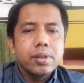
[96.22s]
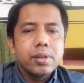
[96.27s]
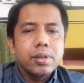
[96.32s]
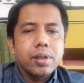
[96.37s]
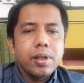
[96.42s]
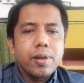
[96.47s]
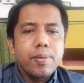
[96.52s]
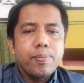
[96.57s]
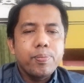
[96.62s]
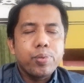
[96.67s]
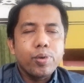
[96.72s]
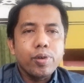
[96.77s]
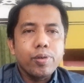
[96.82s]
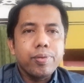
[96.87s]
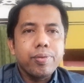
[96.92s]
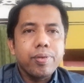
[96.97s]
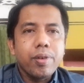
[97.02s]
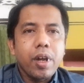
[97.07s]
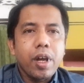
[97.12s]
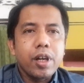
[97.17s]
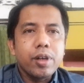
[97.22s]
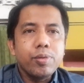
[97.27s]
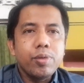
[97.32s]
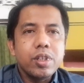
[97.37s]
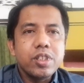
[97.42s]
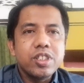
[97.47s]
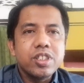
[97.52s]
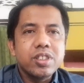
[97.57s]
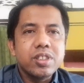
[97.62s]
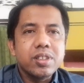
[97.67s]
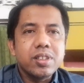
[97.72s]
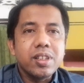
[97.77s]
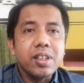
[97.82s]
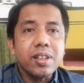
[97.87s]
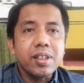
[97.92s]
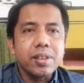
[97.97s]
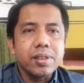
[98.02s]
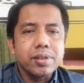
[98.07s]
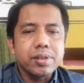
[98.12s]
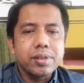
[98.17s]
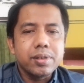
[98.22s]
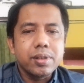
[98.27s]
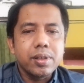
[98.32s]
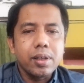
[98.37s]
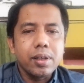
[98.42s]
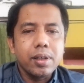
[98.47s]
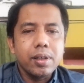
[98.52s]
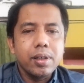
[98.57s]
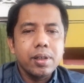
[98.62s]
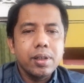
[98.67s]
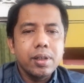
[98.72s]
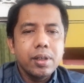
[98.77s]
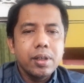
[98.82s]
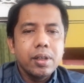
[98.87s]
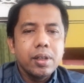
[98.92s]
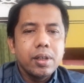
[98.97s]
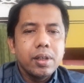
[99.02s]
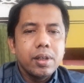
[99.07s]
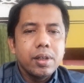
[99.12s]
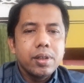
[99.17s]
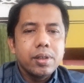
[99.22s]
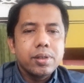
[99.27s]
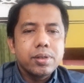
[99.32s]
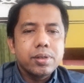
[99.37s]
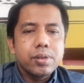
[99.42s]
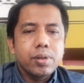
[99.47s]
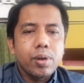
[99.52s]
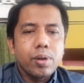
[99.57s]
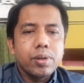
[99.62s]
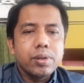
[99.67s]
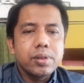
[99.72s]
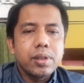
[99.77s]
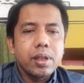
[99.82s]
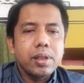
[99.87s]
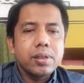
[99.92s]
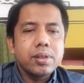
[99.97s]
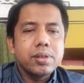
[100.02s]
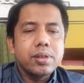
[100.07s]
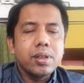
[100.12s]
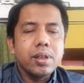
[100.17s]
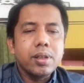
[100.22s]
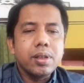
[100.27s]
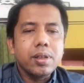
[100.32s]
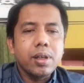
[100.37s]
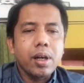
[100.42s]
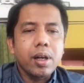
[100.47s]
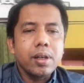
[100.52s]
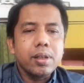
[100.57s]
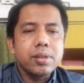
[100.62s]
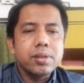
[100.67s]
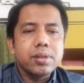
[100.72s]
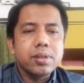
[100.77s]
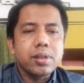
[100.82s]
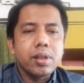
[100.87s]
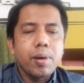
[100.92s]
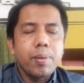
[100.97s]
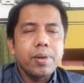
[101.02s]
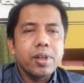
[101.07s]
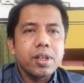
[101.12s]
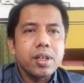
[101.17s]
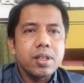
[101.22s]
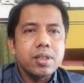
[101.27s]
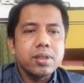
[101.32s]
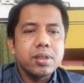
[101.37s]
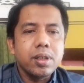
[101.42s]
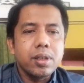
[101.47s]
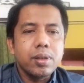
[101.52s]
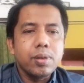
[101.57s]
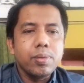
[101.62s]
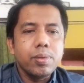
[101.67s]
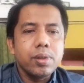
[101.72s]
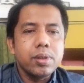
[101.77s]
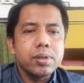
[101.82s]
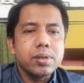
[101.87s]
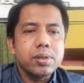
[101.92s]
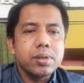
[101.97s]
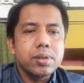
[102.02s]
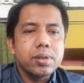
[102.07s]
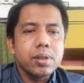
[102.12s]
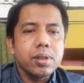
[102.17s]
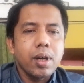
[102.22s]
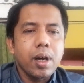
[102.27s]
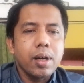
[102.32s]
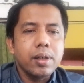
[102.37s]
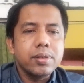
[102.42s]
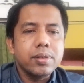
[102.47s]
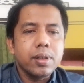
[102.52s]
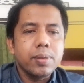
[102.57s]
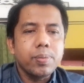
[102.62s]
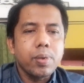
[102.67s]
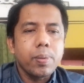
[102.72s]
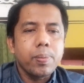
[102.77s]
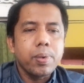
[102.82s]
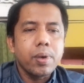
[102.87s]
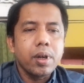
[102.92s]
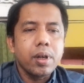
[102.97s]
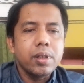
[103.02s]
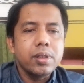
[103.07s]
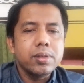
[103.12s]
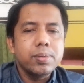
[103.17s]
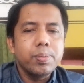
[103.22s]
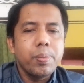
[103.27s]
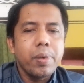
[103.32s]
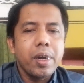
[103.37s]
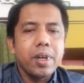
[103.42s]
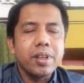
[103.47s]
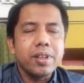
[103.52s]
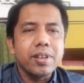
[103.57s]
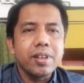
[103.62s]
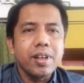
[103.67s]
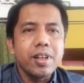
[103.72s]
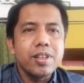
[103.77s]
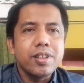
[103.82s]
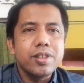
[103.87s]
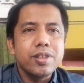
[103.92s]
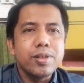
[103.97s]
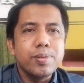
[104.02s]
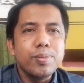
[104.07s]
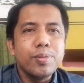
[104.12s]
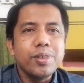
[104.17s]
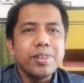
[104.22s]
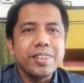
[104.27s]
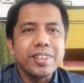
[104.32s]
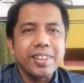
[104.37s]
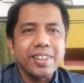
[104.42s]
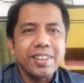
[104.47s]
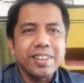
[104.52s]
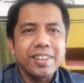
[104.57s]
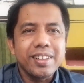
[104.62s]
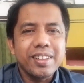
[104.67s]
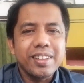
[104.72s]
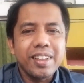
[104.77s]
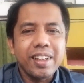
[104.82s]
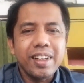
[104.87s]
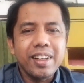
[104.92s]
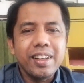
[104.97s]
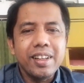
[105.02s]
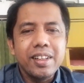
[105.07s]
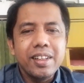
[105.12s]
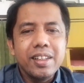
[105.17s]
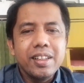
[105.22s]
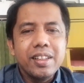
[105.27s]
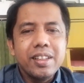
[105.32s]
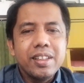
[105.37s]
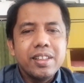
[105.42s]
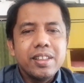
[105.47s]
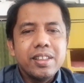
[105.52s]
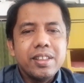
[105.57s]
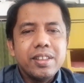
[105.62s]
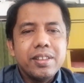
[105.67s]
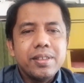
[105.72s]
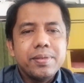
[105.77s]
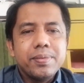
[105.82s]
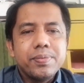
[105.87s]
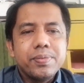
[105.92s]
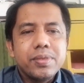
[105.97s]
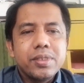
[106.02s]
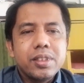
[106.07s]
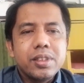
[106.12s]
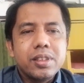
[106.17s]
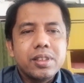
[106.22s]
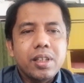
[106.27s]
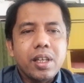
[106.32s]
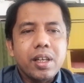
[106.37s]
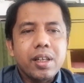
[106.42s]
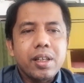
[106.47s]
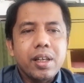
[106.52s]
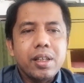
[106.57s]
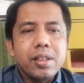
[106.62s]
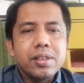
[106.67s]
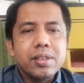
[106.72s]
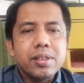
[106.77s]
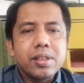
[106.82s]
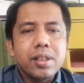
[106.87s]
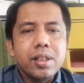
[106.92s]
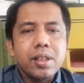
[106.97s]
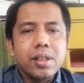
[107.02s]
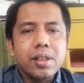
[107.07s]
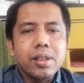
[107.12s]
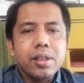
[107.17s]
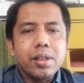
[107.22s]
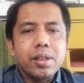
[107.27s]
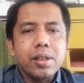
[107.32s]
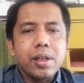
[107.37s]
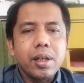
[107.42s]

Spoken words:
improve language skills, so that children's communication with other people is better and smoother. Okay, second skill,